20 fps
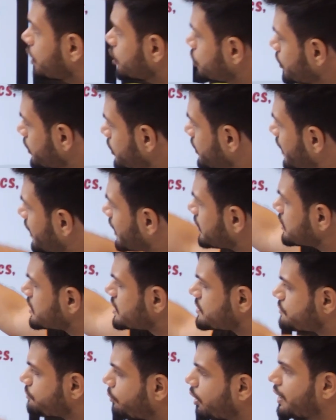here are the
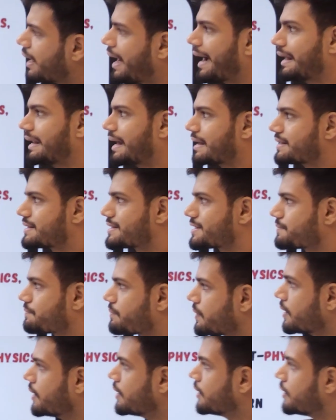small highlights.
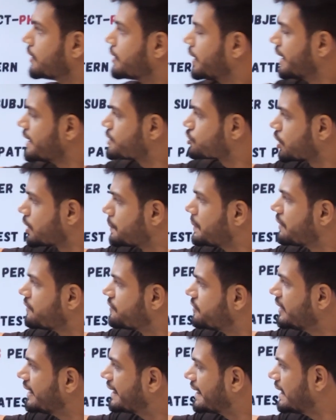It's going to be
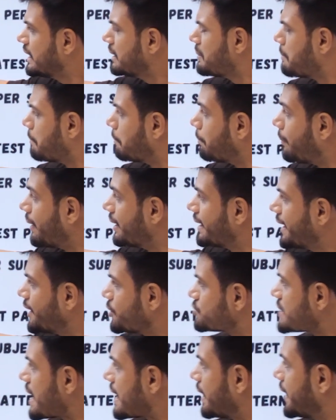weekly, Monday to
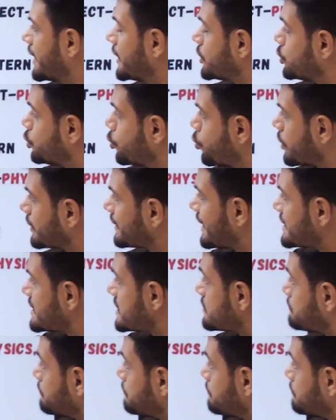Saturday, 2 classes